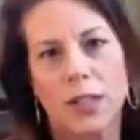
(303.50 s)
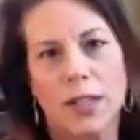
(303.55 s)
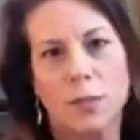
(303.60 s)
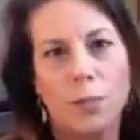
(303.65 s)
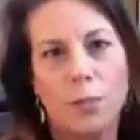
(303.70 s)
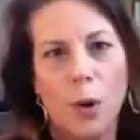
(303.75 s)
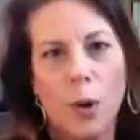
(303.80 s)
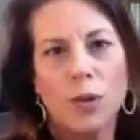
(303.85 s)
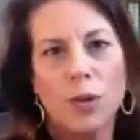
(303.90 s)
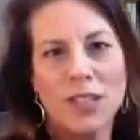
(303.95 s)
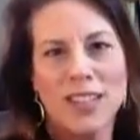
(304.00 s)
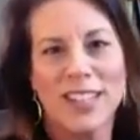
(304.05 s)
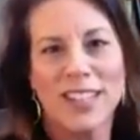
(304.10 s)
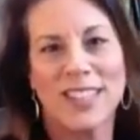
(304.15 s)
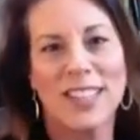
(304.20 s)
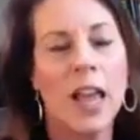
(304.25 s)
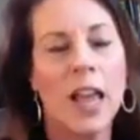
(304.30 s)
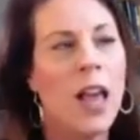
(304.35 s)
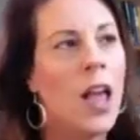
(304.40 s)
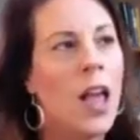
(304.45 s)
and
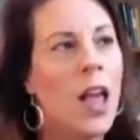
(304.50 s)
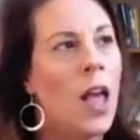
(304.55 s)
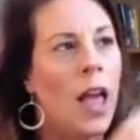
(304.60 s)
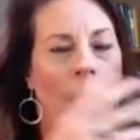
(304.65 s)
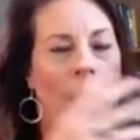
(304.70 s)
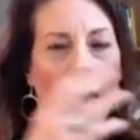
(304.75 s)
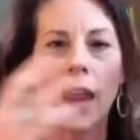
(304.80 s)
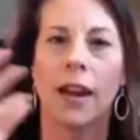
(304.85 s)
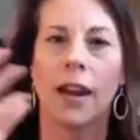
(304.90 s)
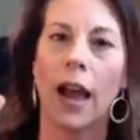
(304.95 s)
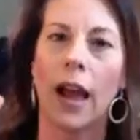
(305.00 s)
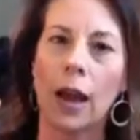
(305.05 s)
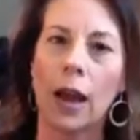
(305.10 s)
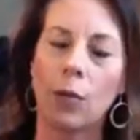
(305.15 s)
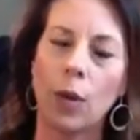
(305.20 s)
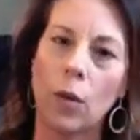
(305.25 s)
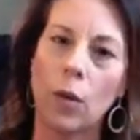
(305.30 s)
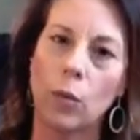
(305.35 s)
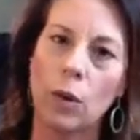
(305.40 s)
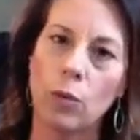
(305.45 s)
Post-its, and
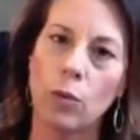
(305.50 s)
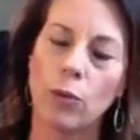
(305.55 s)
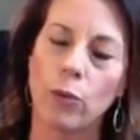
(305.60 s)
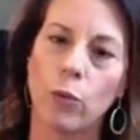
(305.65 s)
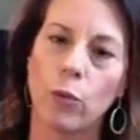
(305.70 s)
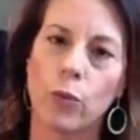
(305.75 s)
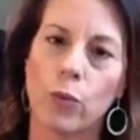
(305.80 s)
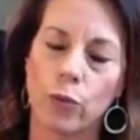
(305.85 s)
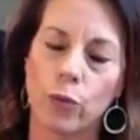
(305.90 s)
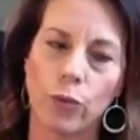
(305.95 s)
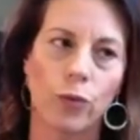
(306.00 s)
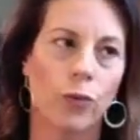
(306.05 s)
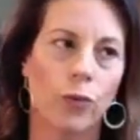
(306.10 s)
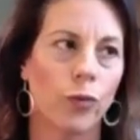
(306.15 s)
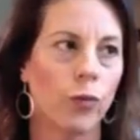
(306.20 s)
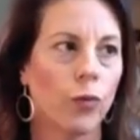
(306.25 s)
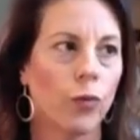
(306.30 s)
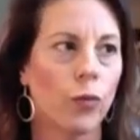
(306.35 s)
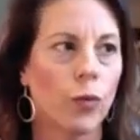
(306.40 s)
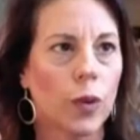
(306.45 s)
we
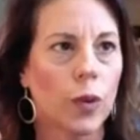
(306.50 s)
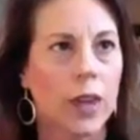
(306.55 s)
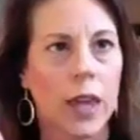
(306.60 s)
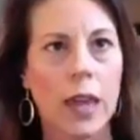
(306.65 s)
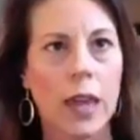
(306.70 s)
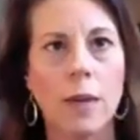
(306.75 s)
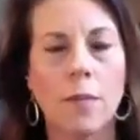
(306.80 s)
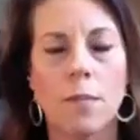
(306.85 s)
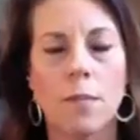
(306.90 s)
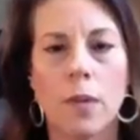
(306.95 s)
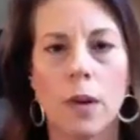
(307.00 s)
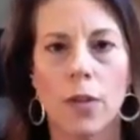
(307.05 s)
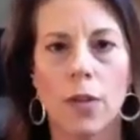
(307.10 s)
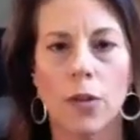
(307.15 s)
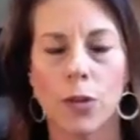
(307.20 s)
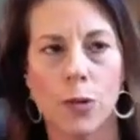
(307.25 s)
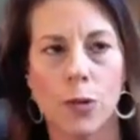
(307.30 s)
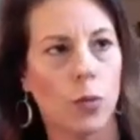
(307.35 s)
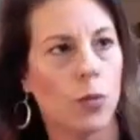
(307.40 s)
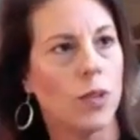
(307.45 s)
came
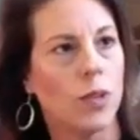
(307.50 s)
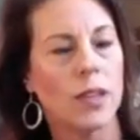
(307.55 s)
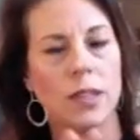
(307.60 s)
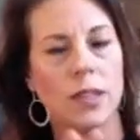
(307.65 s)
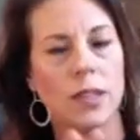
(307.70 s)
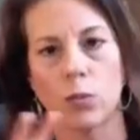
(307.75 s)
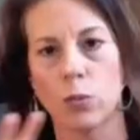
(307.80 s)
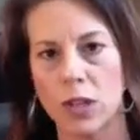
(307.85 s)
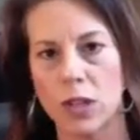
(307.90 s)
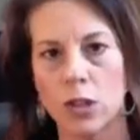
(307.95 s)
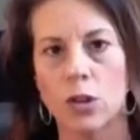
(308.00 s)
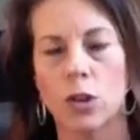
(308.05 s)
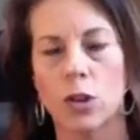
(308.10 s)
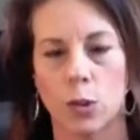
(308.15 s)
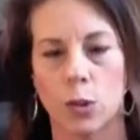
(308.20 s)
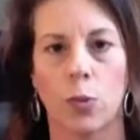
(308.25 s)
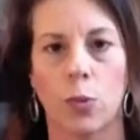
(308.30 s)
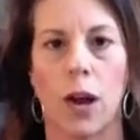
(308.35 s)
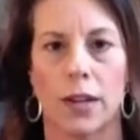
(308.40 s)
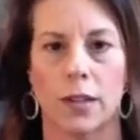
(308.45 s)
through this
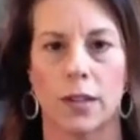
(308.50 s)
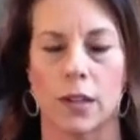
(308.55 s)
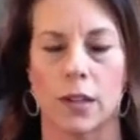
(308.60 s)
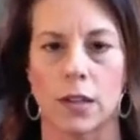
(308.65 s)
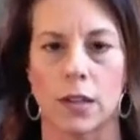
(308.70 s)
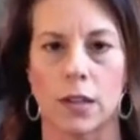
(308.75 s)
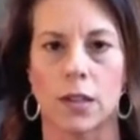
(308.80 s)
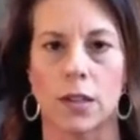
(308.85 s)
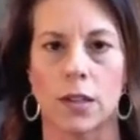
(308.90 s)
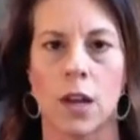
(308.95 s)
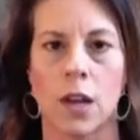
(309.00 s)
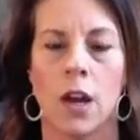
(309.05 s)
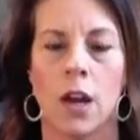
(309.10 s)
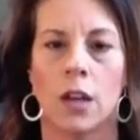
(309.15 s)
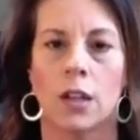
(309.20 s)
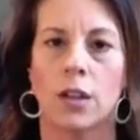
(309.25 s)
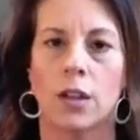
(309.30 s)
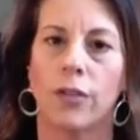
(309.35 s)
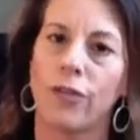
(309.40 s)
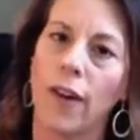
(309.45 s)
research process
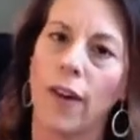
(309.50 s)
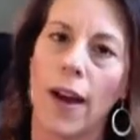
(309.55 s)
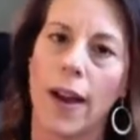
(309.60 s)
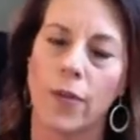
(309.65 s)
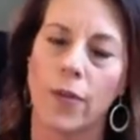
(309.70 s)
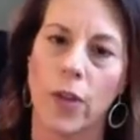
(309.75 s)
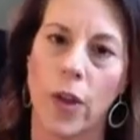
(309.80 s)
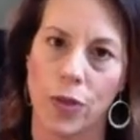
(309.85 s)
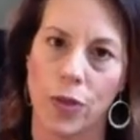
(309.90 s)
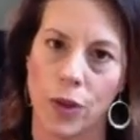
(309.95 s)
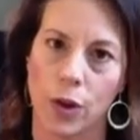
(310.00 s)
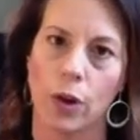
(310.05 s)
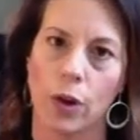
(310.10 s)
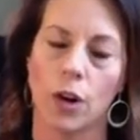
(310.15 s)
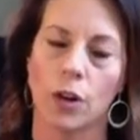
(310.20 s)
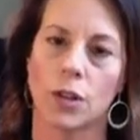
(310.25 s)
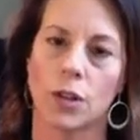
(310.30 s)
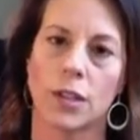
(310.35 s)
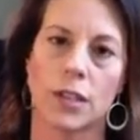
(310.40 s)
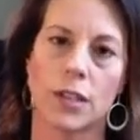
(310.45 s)
to find that there
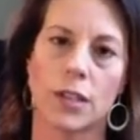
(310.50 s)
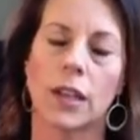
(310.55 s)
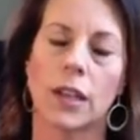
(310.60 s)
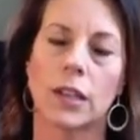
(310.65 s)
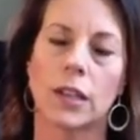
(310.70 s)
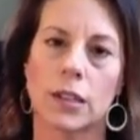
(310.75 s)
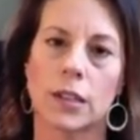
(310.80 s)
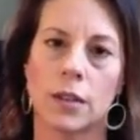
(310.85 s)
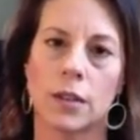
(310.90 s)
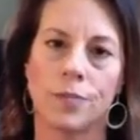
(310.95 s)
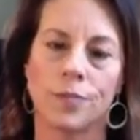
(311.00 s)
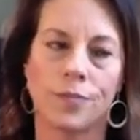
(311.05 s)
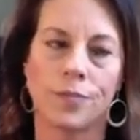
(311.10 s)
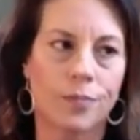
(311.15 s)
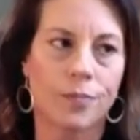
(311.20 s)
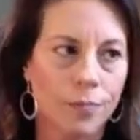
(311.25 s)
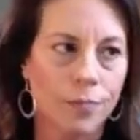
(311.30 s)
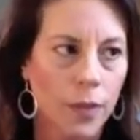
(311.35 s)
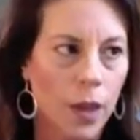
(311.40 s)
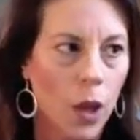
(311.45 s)
are 6
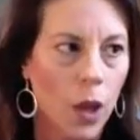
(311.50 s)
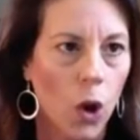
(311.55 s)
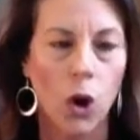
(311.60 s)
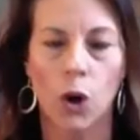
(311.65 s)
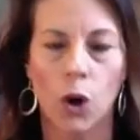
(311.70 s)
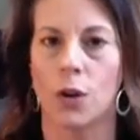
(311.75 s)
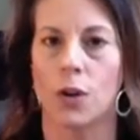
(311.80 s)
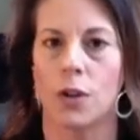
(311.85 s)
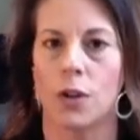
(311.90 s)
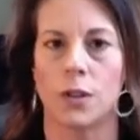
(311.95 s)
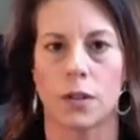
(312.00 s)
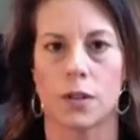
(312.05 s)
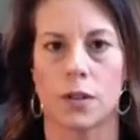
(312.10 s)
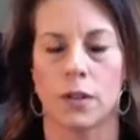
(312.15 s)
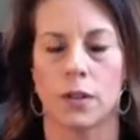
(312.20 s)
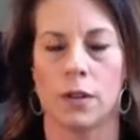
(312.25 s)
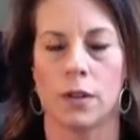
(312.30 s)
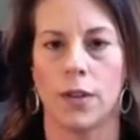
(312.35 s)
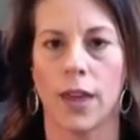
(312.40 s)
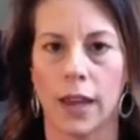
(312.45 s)

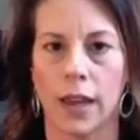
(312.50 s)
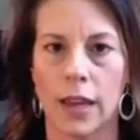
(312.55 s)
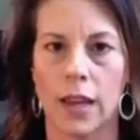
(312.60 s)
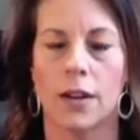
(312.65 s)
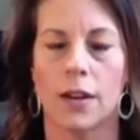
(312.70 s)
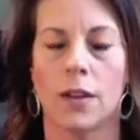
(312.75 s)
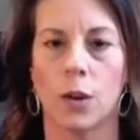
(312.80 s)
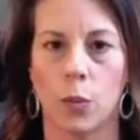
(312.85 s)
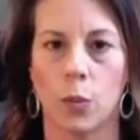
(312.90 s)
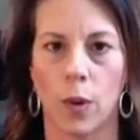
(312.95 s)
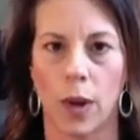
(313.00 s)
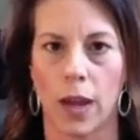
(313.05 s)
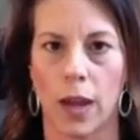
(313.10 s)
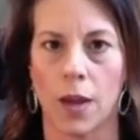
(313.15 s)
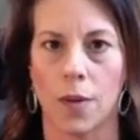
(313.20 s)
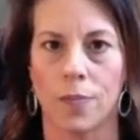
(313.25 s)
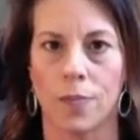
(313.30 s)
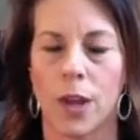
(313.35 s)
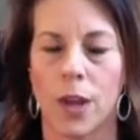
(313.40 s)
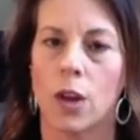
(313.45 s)
hurdles that get in the way.
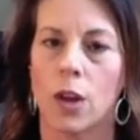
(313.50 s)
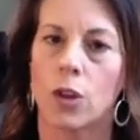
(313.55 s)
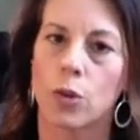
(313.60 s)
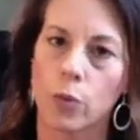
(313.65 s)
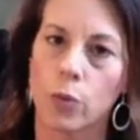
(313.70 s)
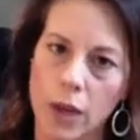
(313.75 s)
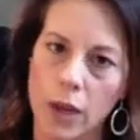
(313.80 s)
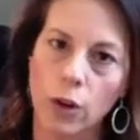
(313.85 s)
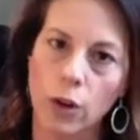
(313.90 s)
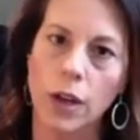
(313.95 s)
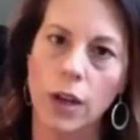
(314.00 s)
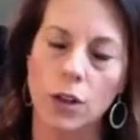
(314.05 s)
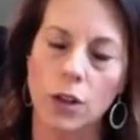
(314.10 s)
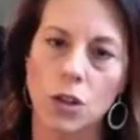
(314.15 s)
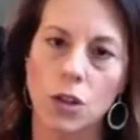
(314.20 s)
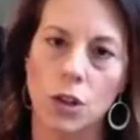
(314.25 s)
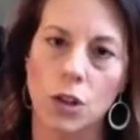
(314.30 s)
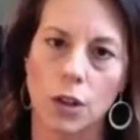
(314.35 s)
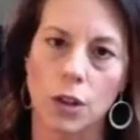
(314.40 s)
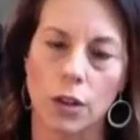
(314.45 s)
3 are
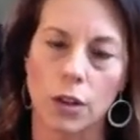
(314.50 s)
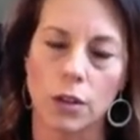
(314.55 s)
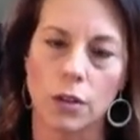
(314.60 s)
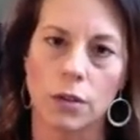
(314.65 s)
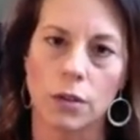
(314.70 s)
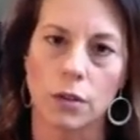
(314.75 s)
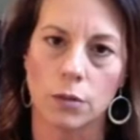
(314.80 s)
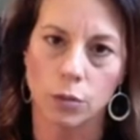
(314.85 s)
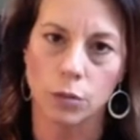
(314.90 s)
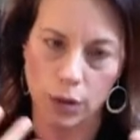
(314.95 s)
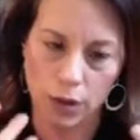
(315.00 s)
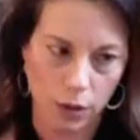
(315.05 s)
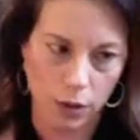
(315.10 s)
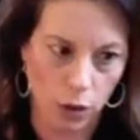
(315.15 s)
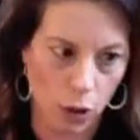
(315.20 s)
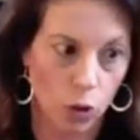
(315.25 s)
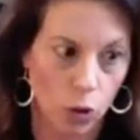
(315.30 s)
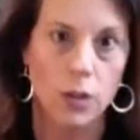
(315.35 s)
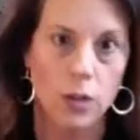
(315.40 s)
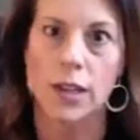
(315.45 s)
internal with
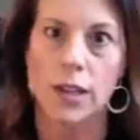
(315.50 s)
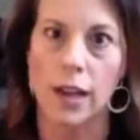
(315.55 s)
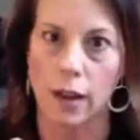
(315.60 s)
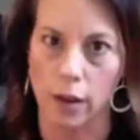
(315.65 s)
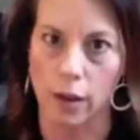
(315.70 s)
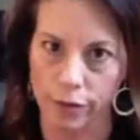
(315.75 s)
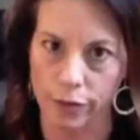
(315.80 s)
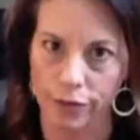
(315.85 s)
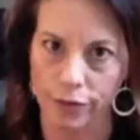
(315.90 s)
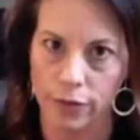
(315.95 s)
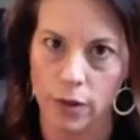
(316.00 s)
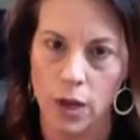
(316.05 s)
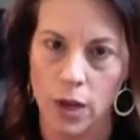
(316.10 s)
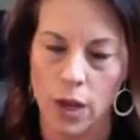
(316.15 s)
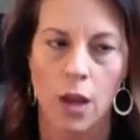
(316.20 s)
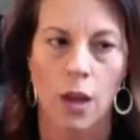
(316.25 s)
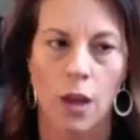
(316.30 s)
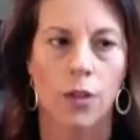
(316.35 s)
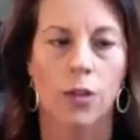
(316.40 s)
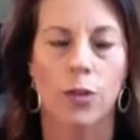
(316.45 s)
yourself,
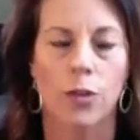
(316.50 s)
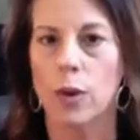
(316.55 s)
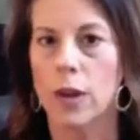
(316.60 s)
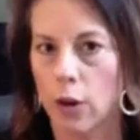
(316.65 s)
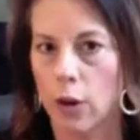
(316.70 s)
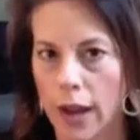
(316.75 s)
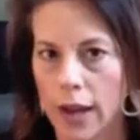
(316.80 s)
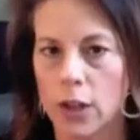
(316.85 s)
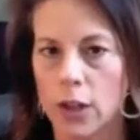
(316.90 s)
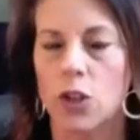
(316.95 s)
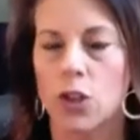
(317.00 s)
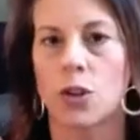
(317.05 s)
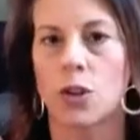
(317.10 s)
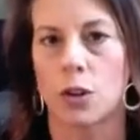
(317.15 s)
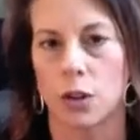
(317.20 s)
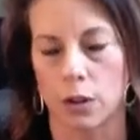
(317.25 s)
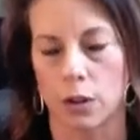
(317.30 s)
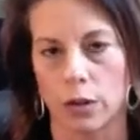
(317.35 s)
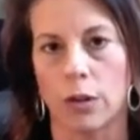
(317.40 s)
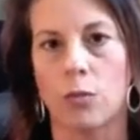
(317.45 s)
3 are
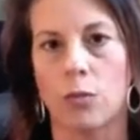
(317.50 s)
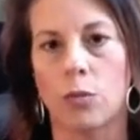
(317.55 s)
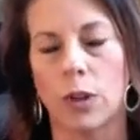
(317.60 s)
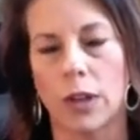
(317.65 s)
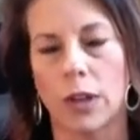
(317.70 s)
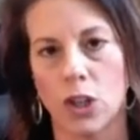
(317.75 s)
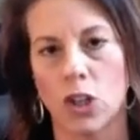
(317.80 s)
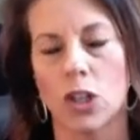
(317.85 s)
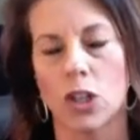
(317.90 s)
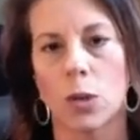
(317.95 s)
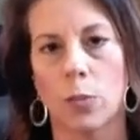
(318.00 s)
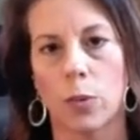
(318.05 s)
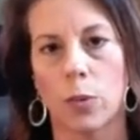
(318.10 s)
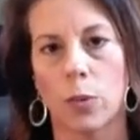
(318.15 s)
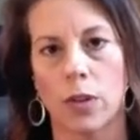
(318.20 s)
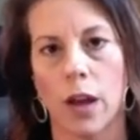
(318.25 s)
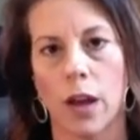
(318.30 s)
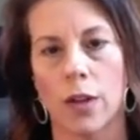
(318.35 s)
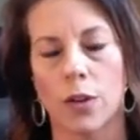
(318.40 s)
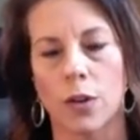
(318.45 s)
external in relationship
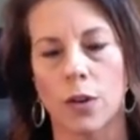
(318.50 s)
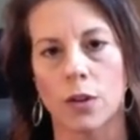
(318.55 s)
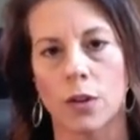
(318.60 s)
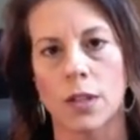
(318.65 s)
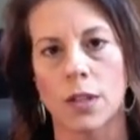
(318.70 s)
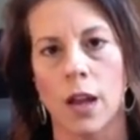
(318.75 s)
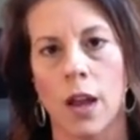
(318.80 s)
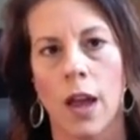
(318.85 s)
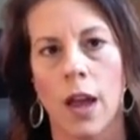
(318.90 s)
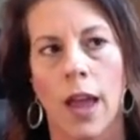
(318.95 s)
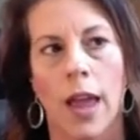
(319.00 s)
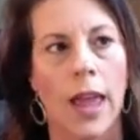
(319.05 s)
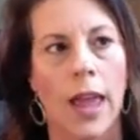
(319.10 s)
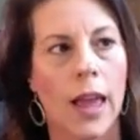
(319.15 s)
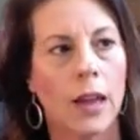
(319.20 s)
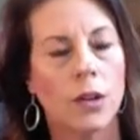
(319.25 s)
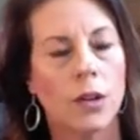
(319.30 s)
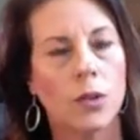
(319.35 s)
with others. And